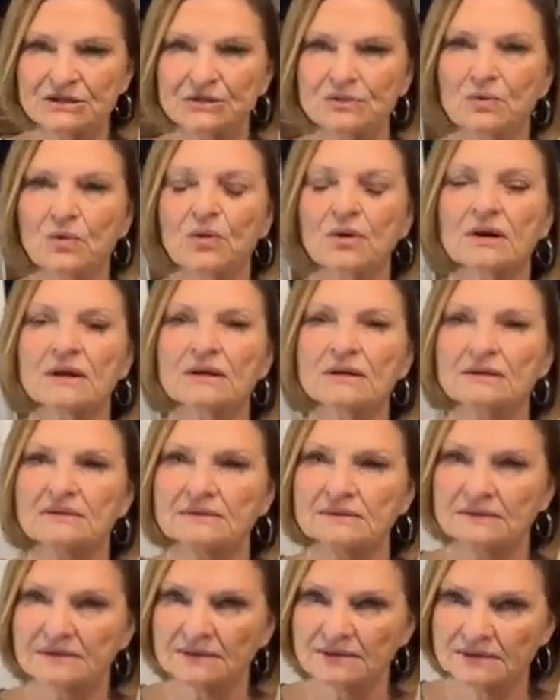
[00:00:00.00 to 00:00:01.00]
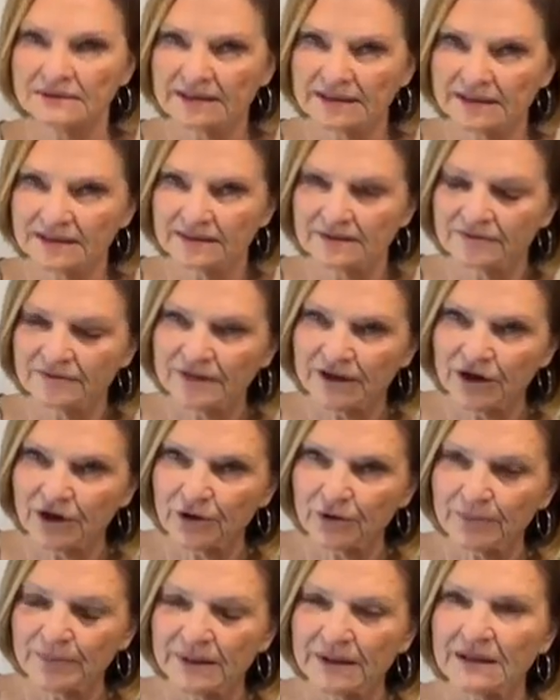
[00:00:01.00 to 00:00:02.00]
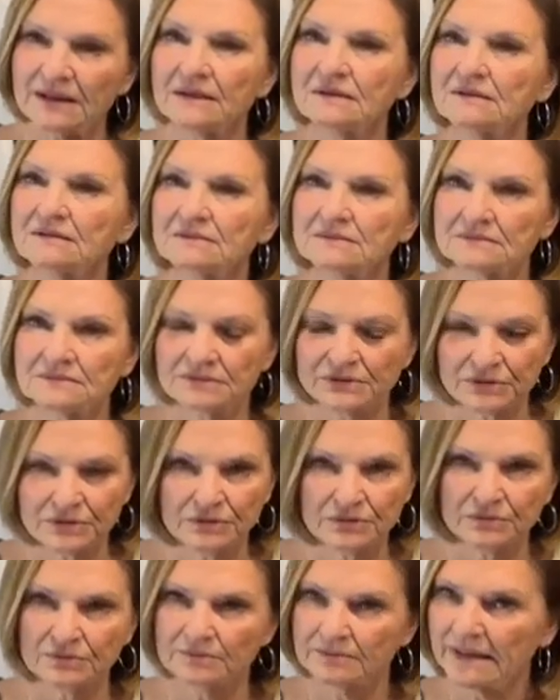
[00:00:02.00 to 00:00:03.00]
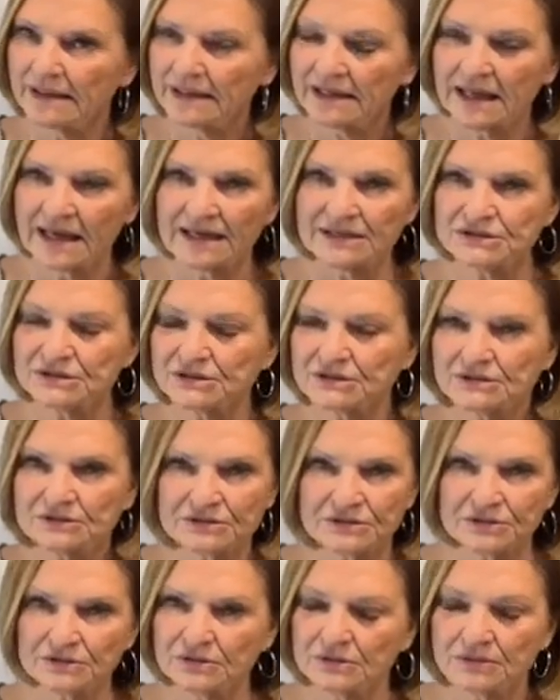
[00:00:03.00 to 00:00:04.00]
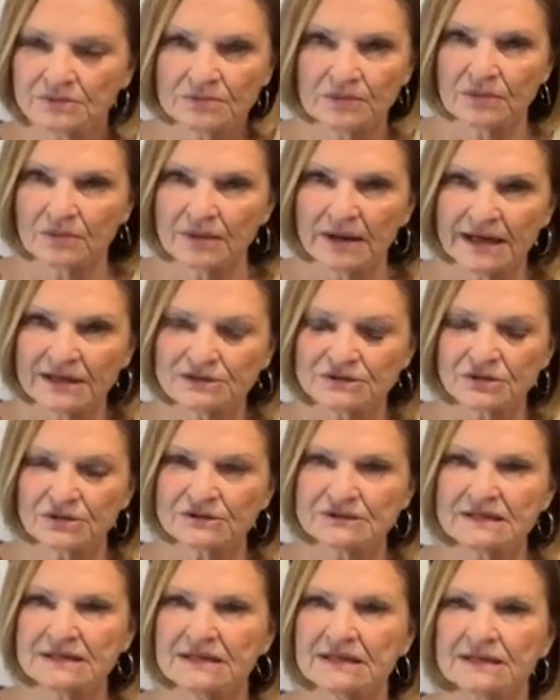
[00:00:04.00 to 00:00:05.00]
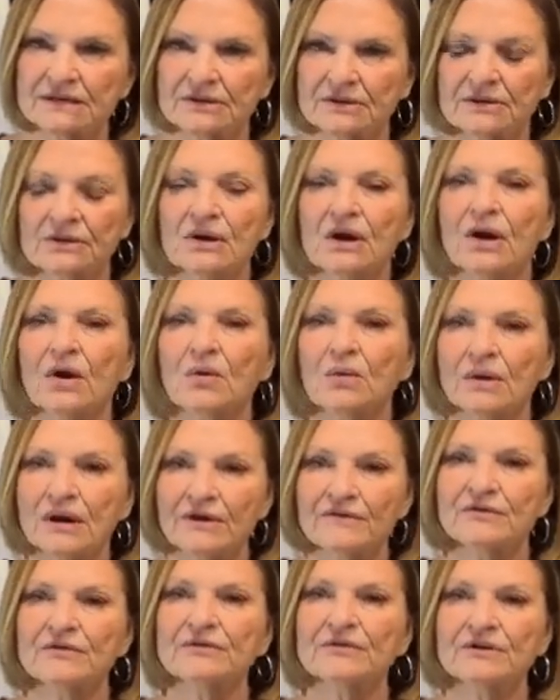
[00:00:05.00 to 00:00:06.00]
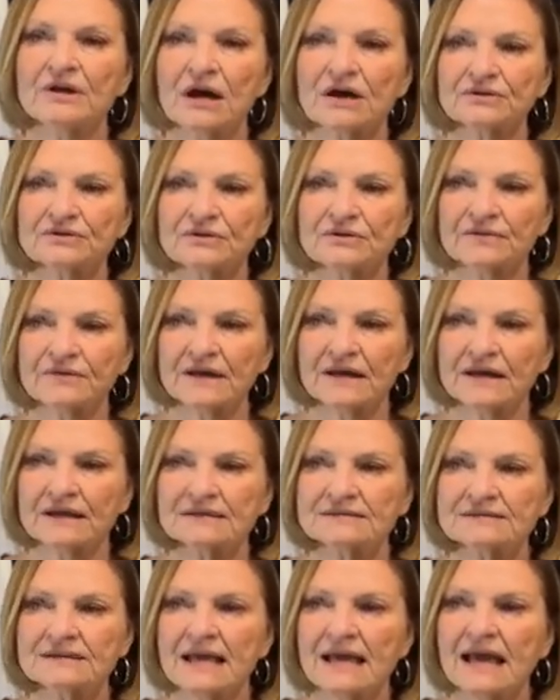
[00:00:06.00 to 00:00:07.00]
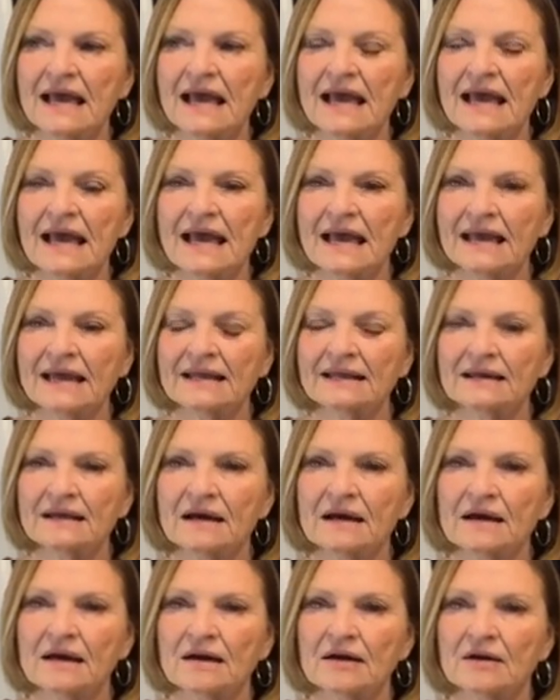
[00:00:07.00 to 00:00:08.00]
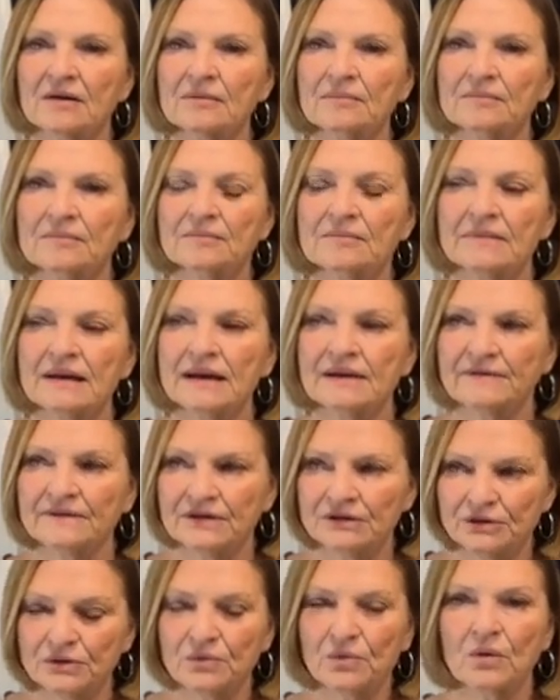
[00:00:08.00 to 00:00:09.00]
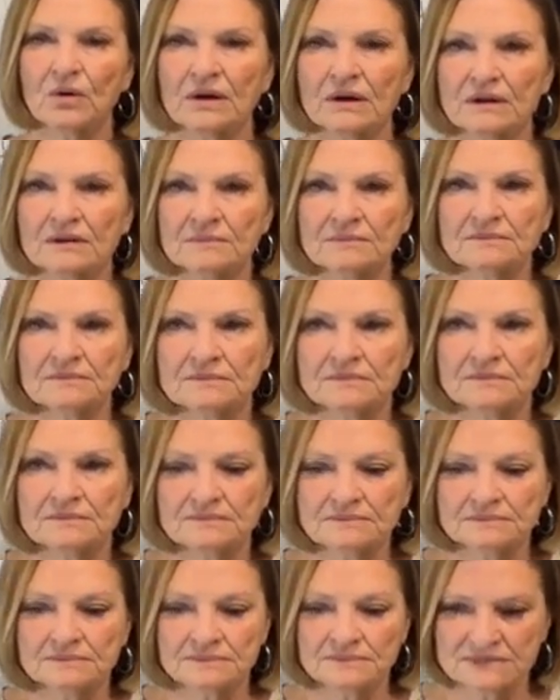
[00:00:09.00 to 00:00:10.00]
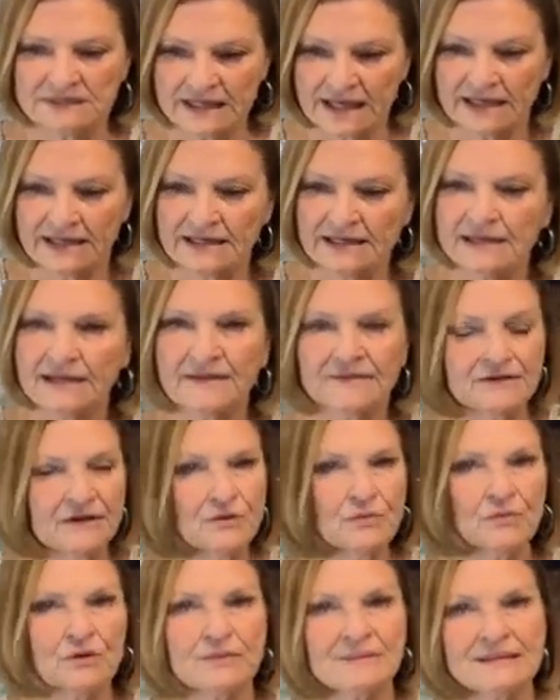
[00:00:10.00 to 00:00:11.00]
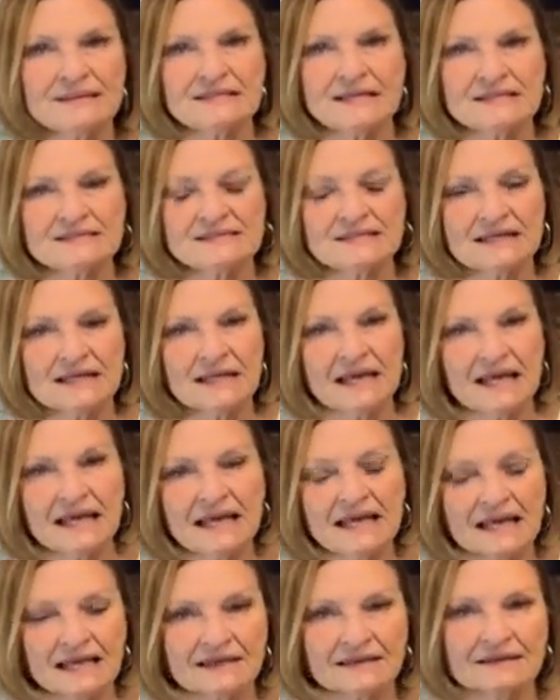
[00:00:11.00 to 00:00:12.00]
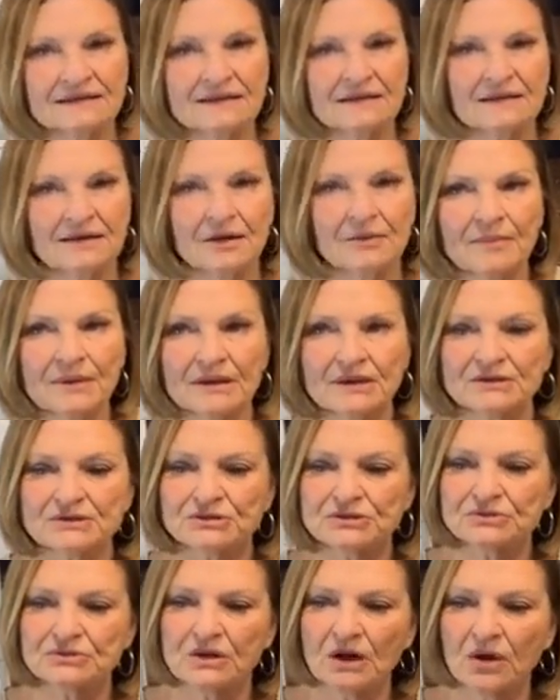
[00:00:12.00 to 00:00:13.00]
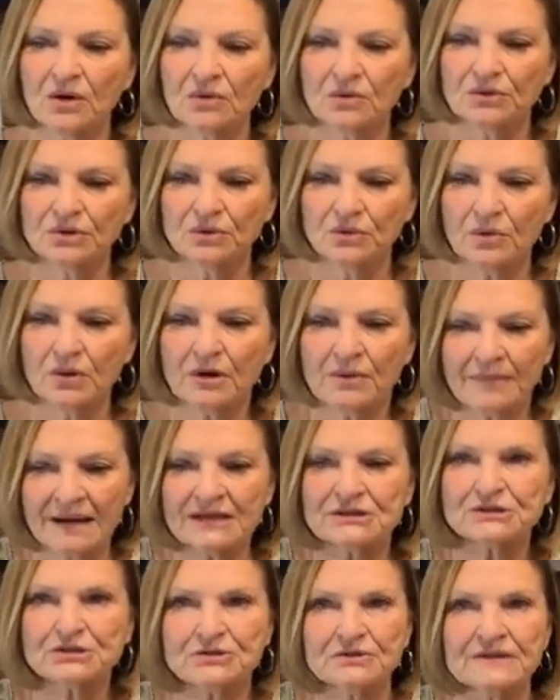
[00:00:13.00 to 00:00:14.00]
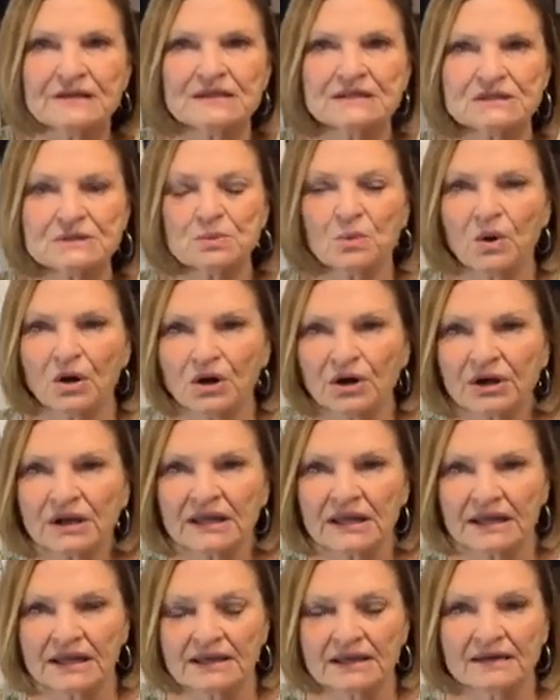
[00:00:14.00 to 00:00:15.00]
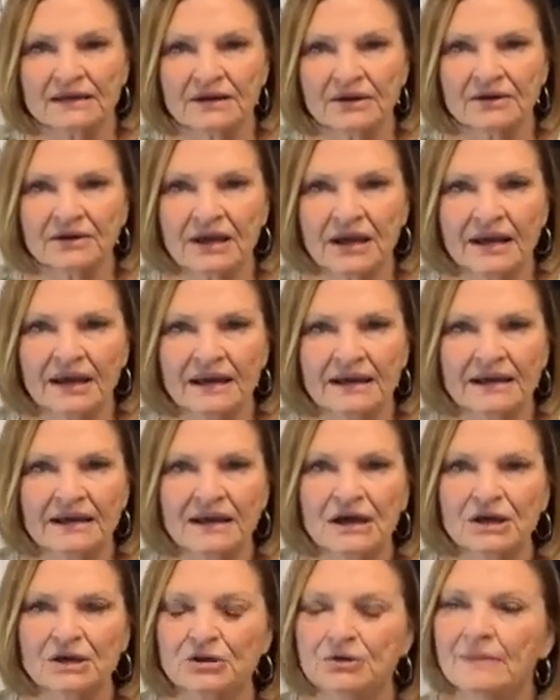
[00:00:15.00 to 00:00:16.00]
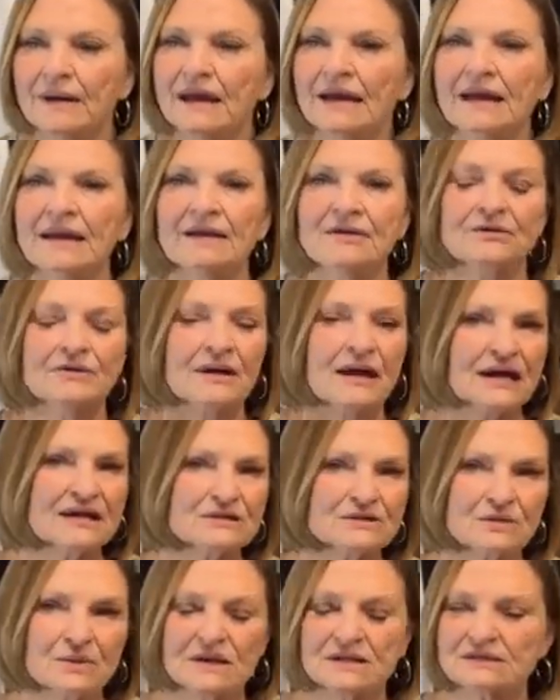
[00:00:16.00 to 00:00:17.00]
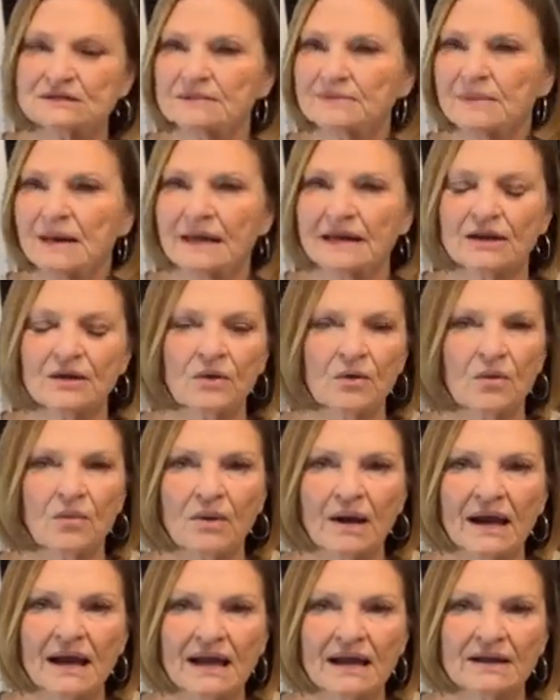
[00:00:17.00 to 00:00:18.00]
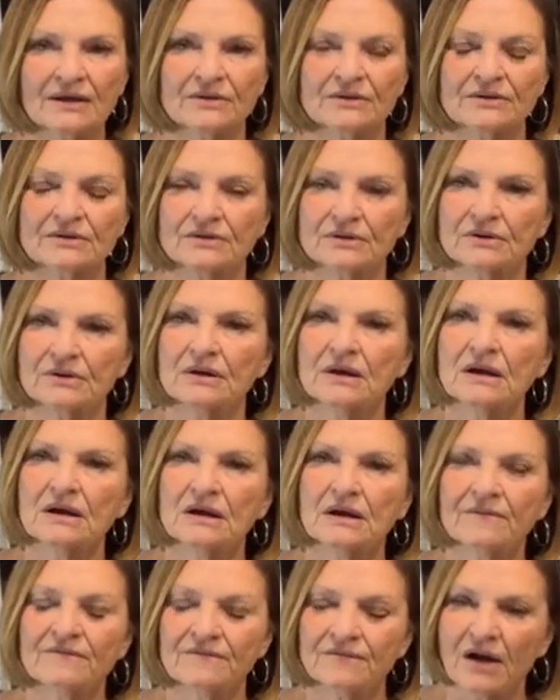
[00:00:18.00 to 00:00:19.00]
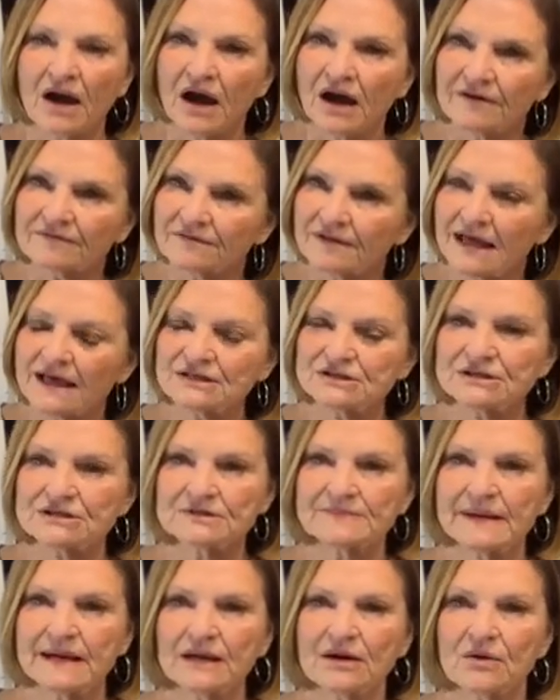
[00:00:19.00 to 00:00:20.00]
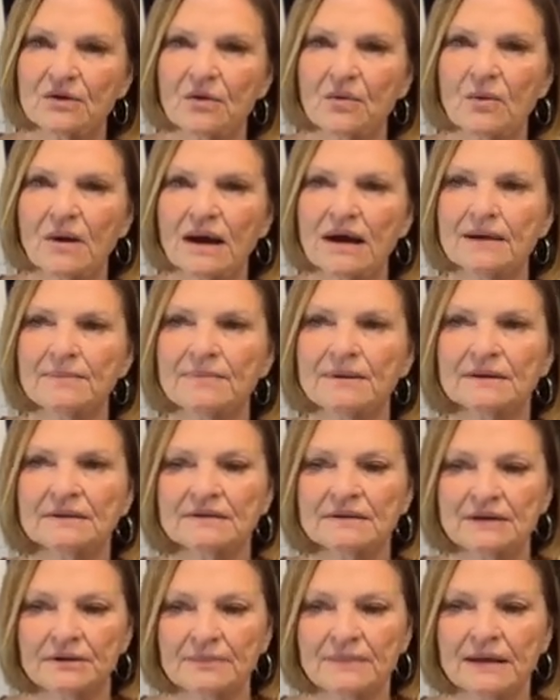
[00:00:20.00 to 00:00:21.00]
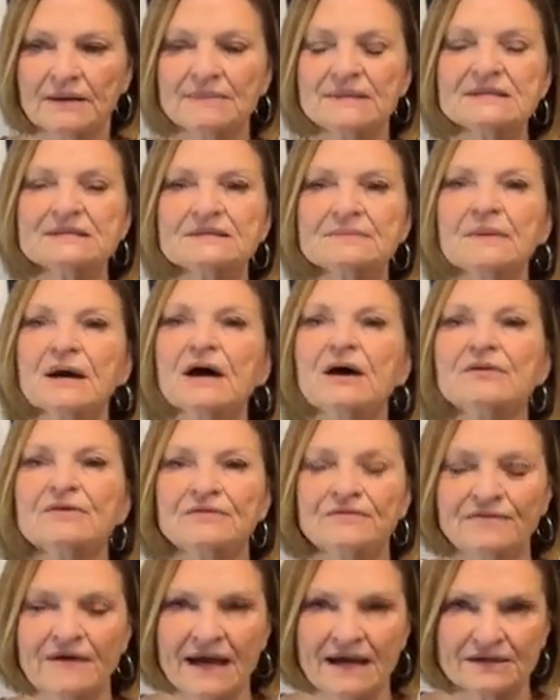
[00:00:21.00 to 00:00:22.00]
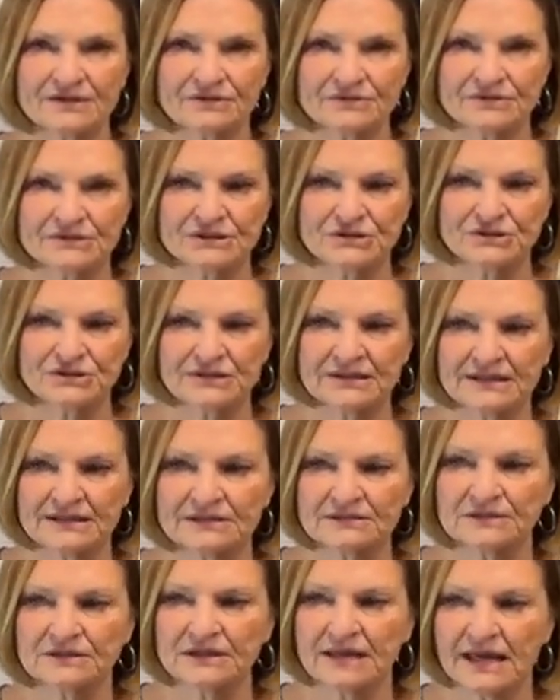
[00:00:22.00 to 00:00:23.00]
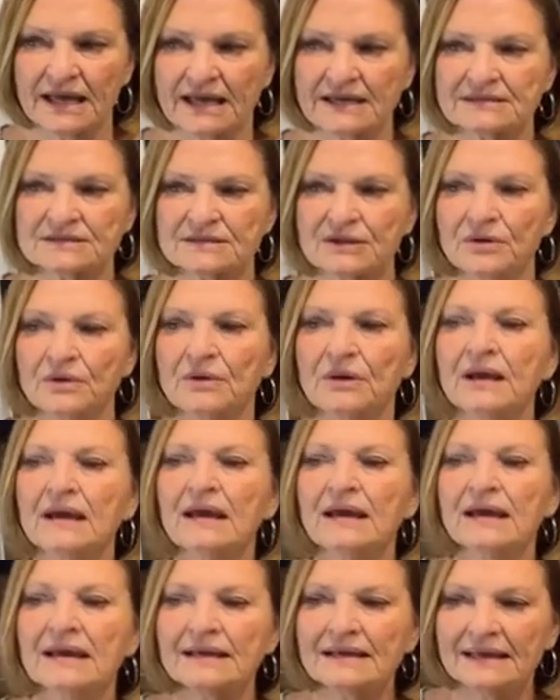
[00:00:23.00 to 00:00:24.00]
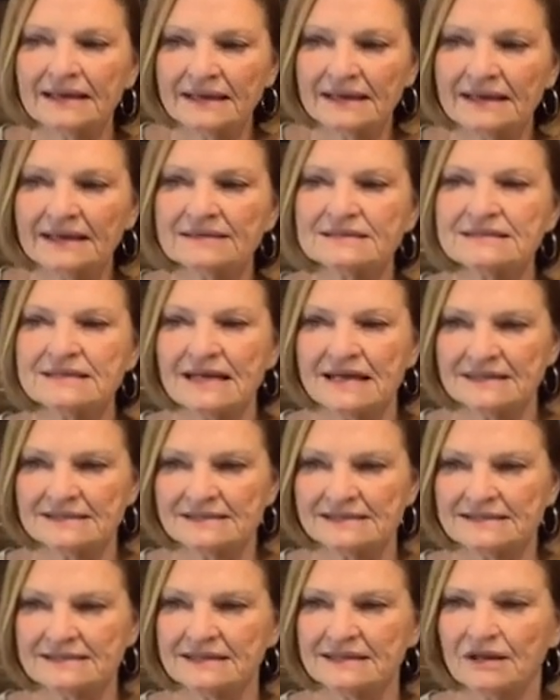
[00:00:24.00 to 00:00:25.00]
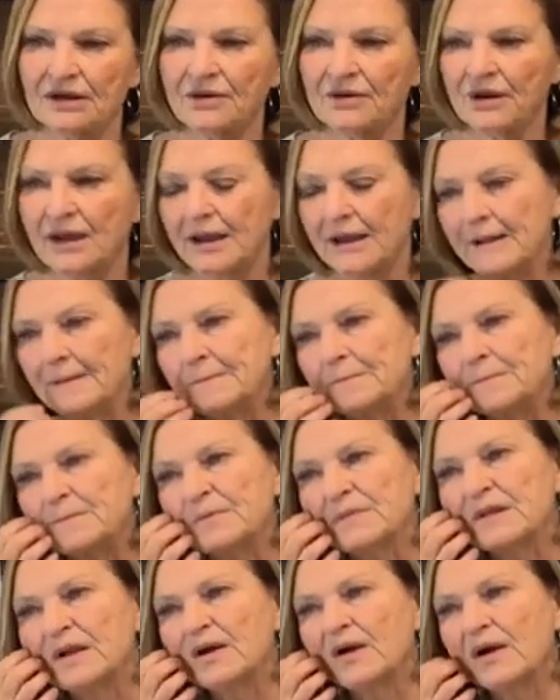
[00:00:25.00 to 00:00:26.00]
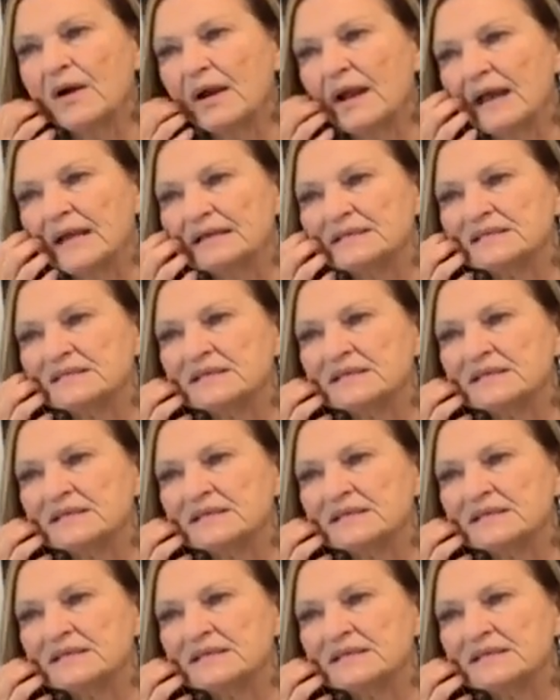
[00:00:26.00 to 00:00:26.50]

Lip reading: You want to get therapy through medication, through the HRT or whatever your doctor thinks, and then you want to take it, and then you want to be tested again, because you want to make sure that it's working. Okay, your night sweats may go away, or your hot flashes may go away, but there may be some other factors that you need to look at. So get tested. Okay, all right.